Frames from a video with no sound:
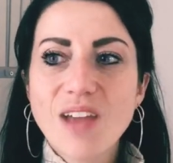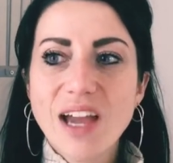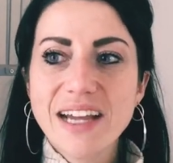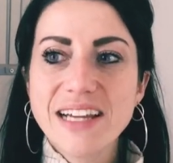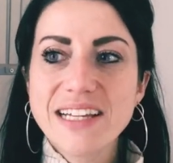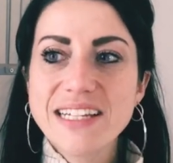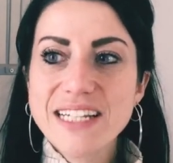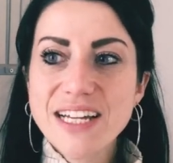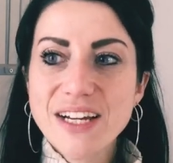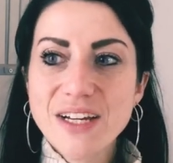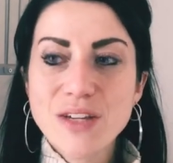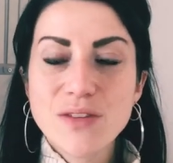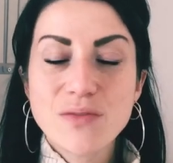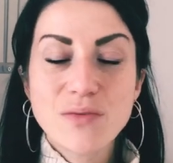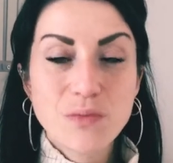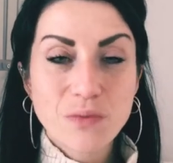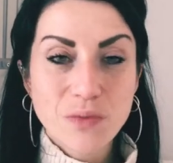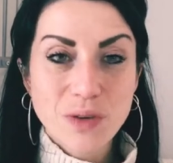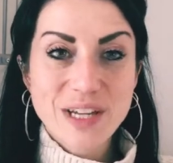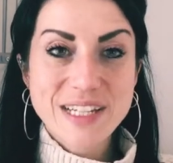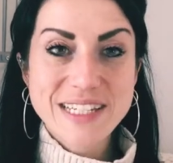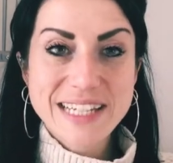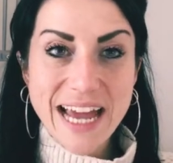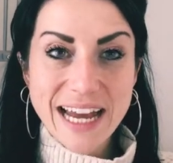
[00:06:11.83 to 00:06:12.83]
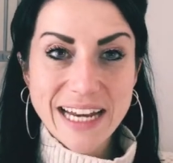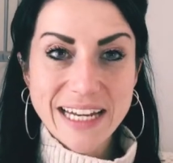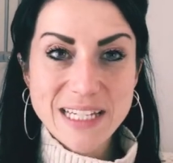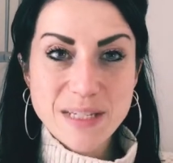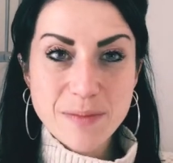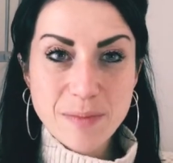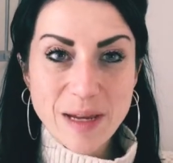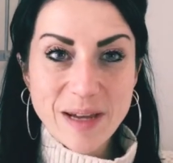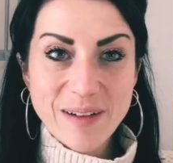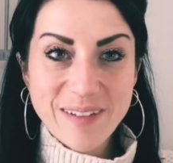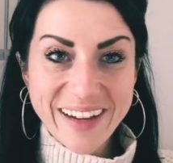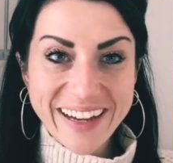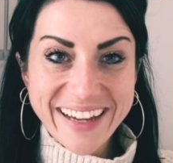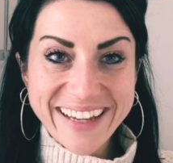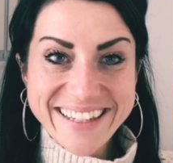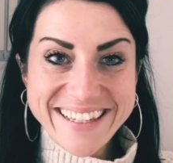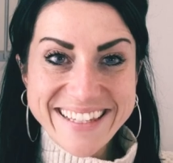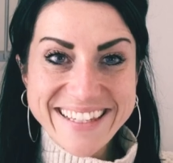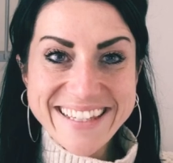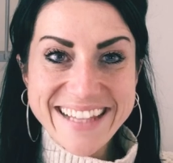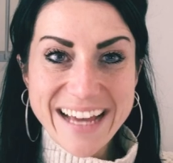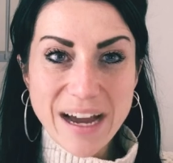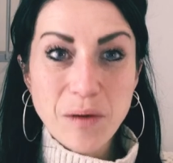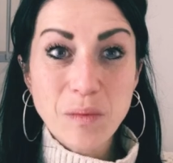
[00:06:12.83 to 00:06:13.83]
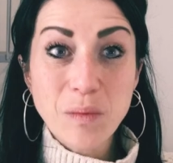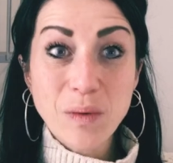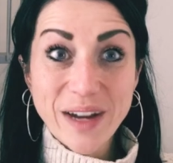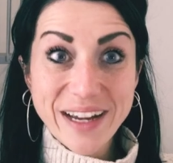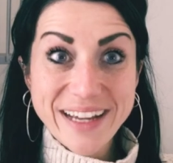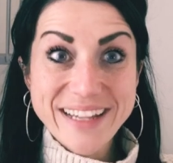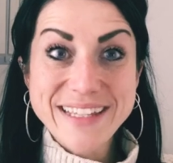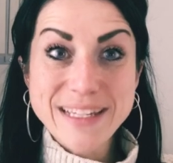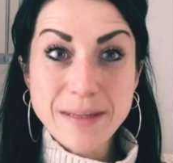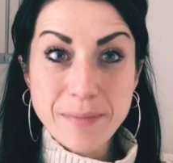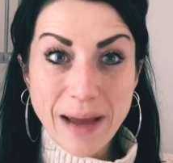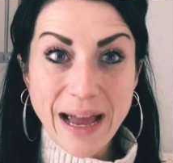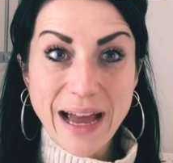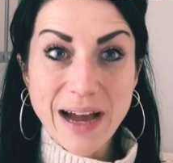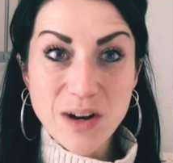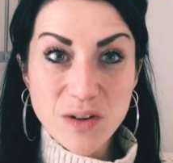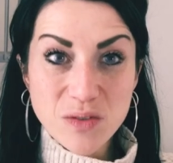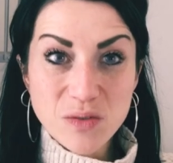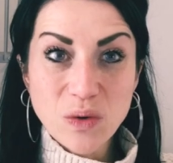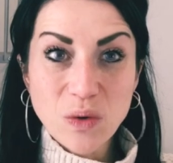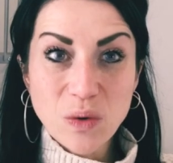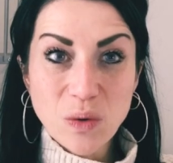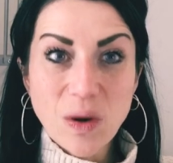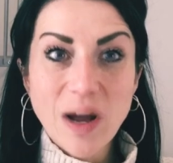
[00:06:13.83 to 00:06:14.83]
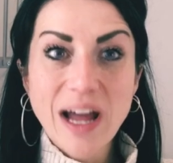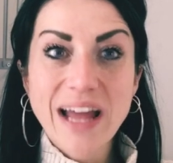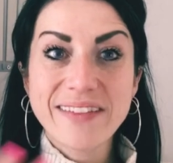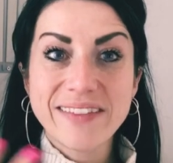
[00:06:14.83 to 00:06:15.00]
I can tell you from first-hand experience that words are powerful,